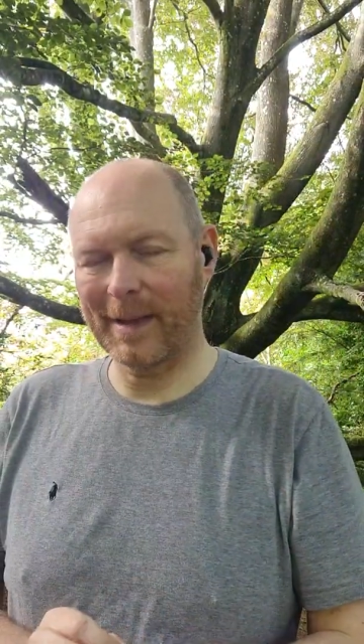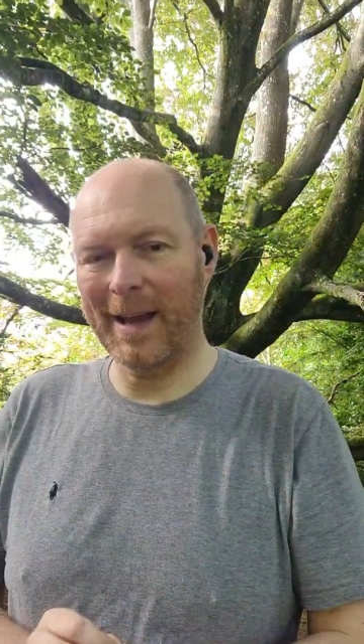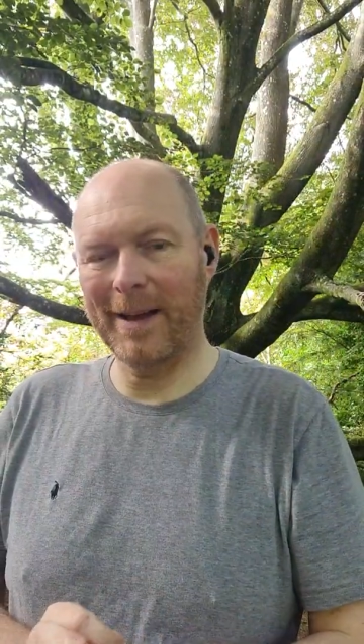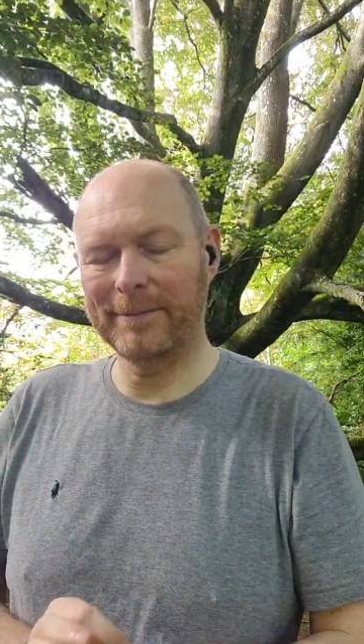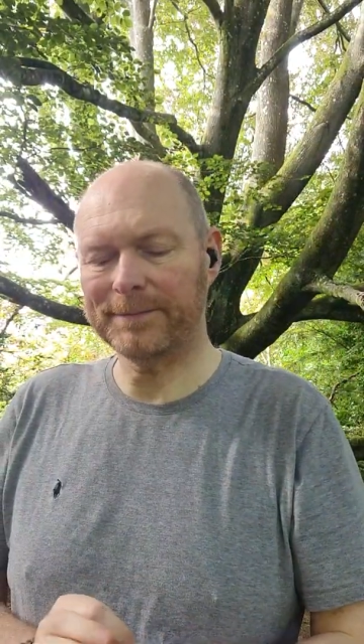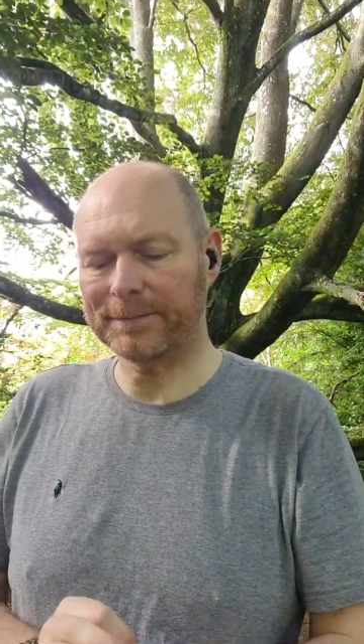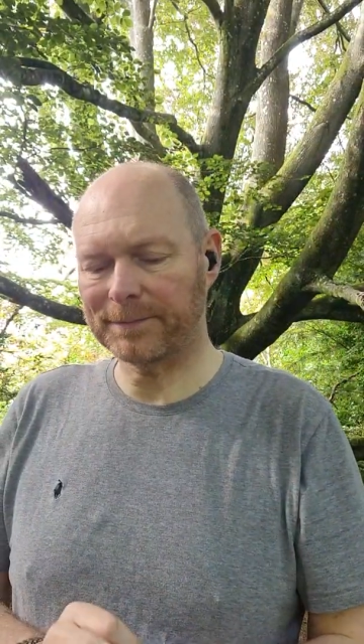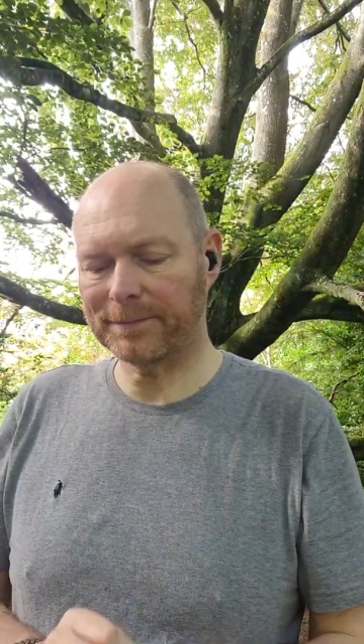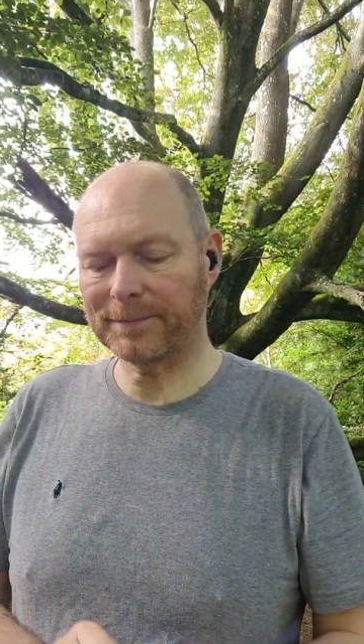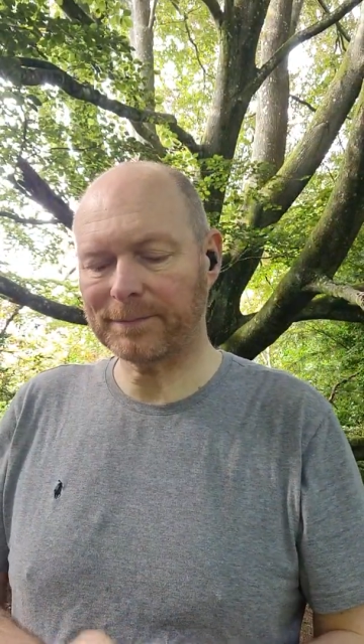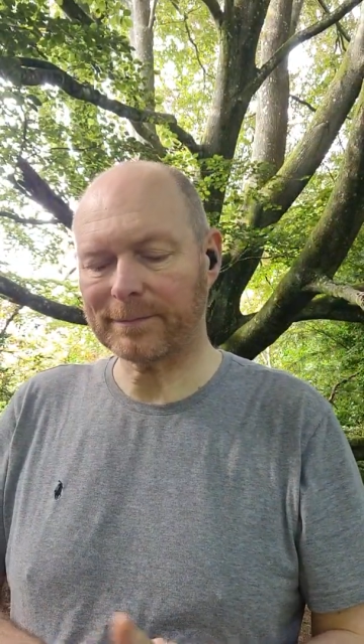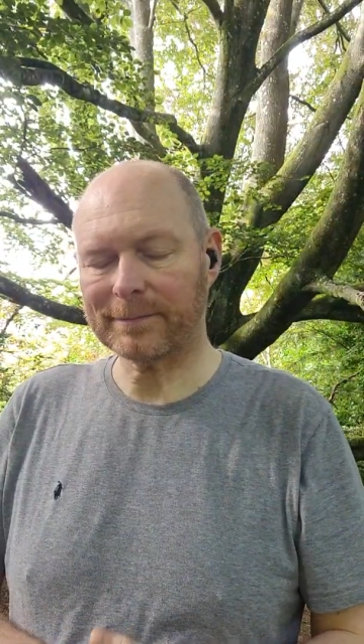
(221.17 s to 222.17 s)
Where
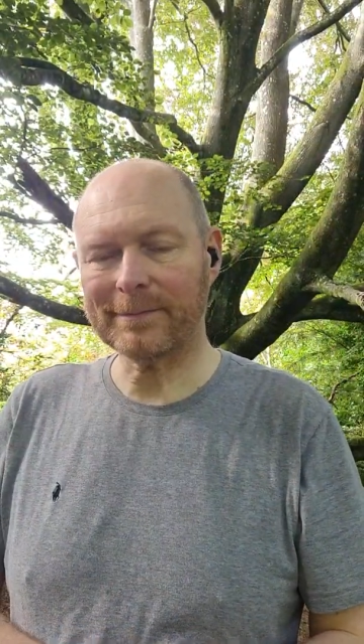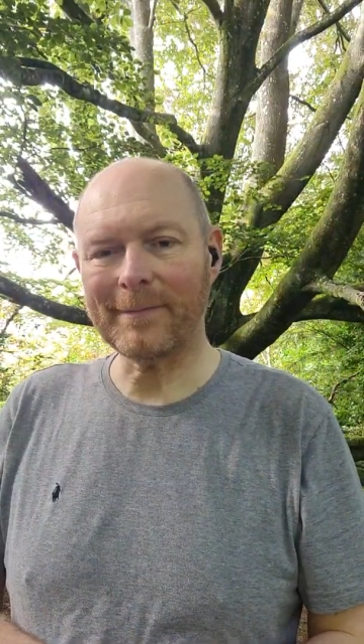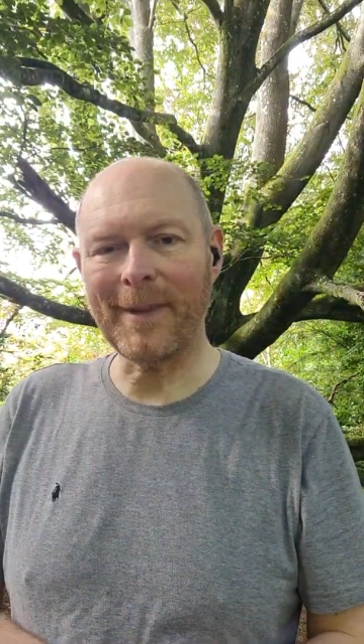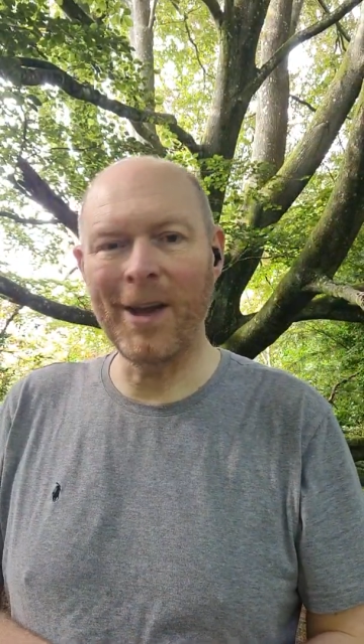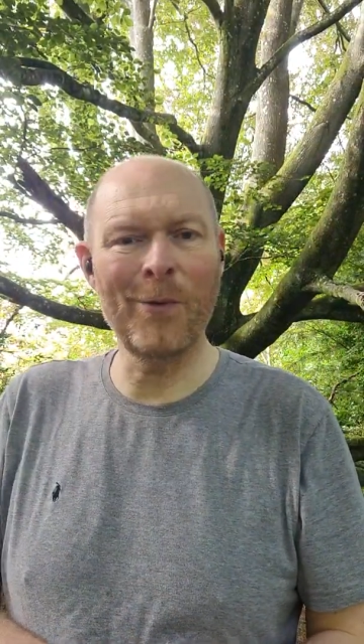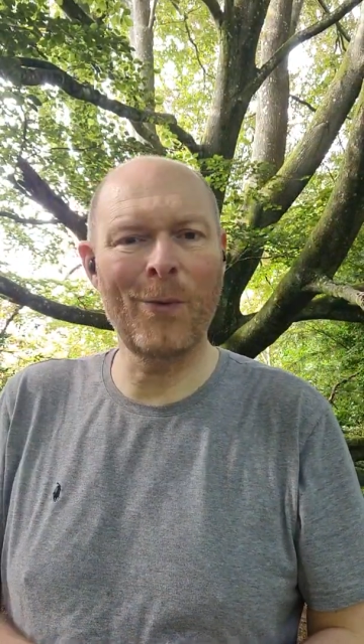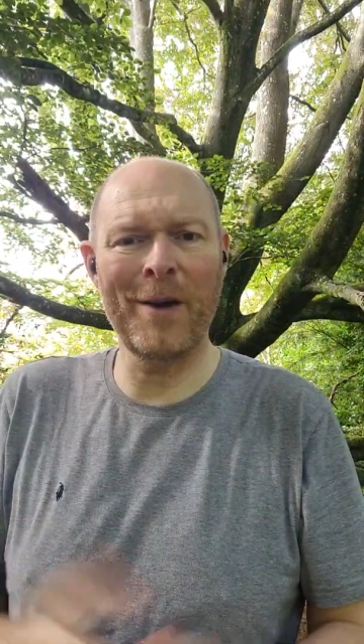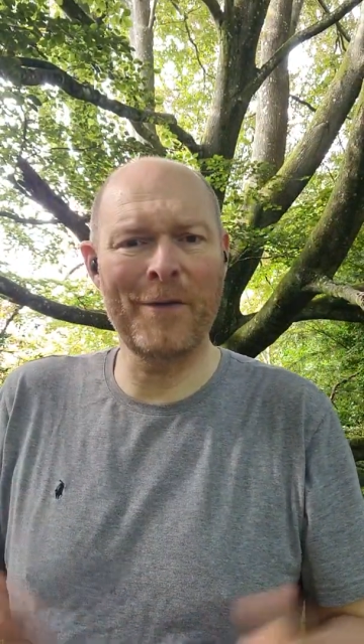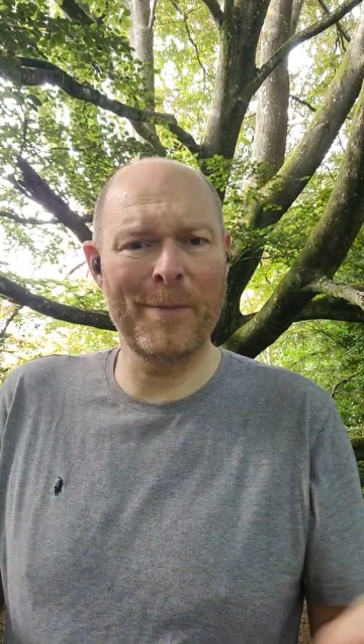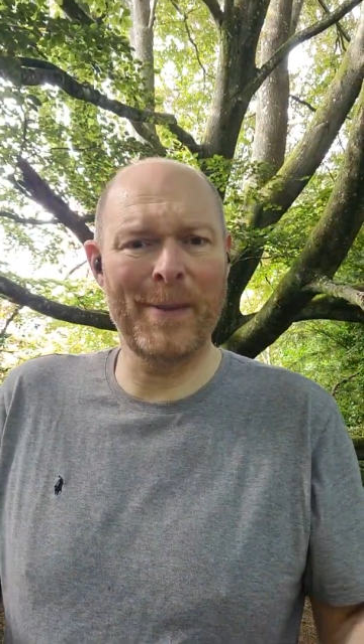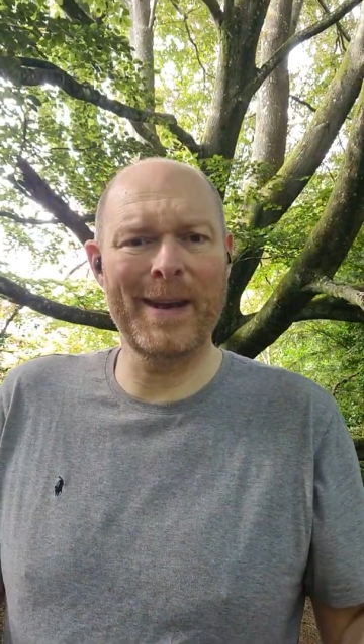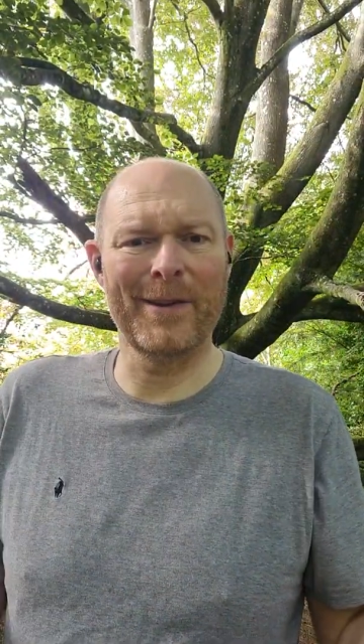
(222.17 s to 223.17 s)
have
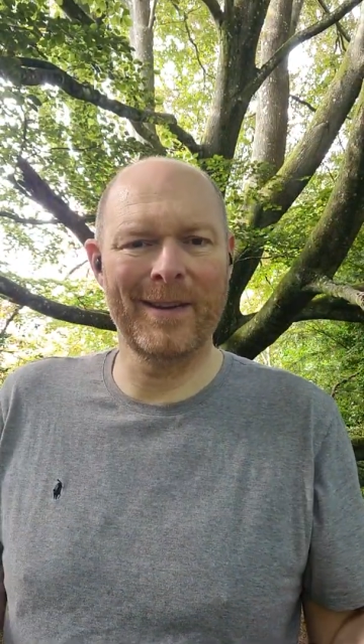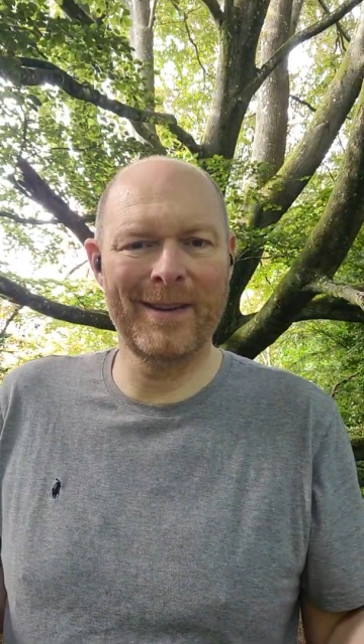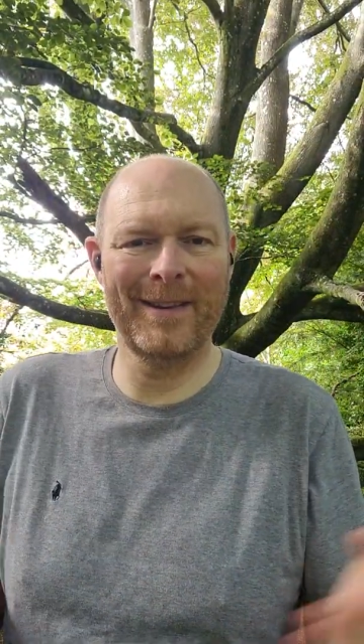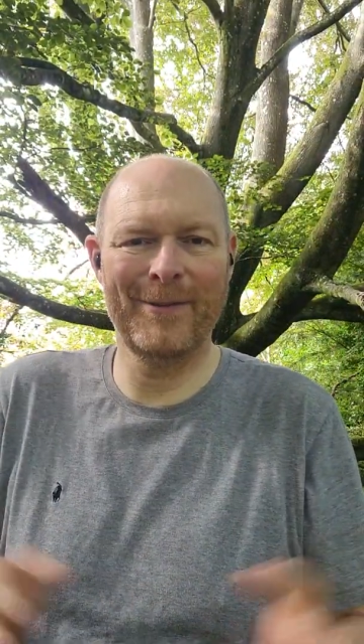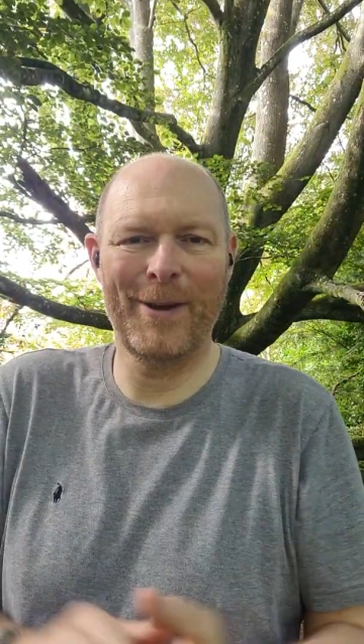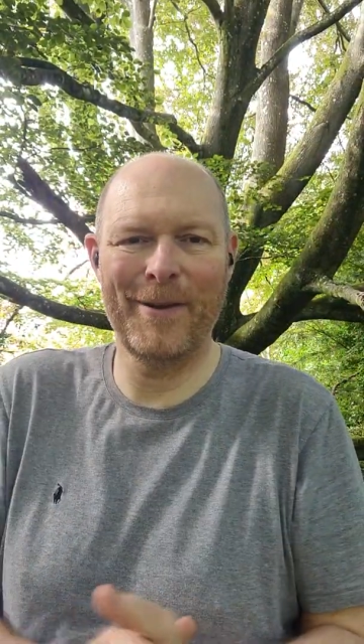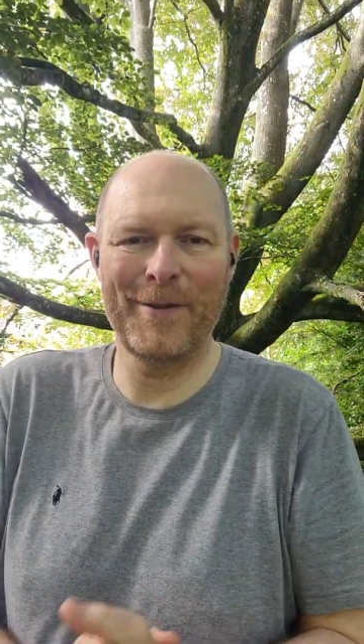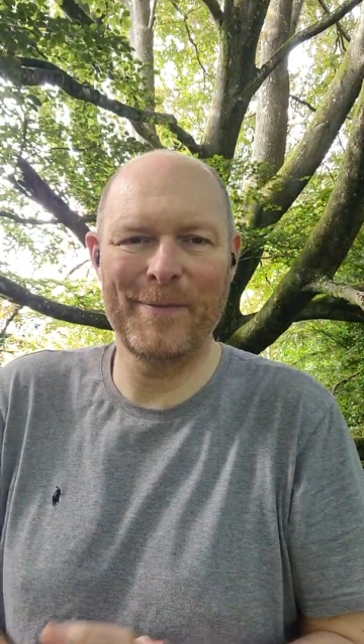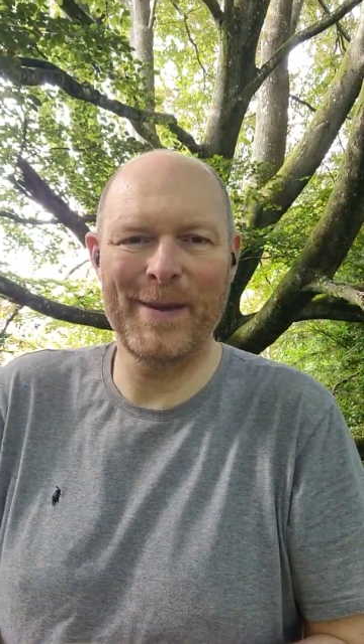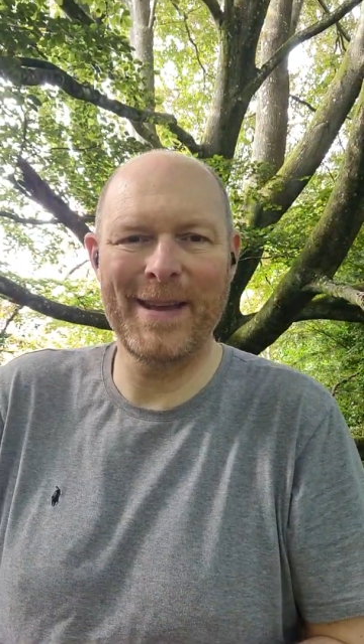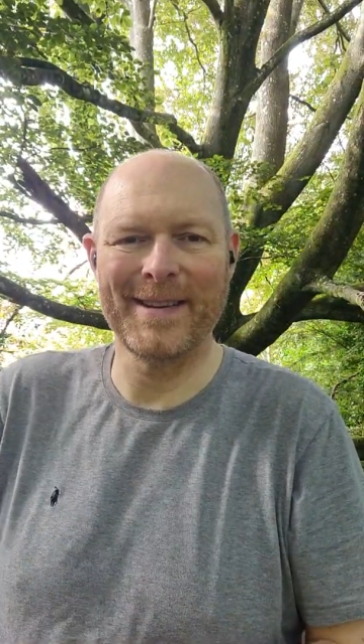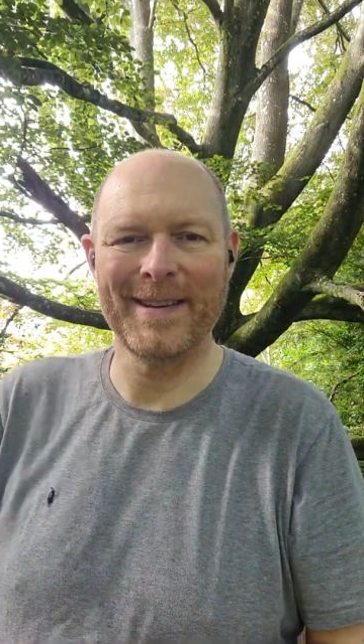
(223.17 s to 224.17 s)
you been? Where have you
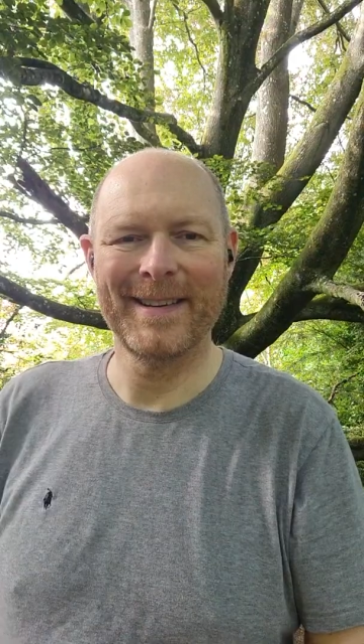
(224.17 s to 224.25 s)
been?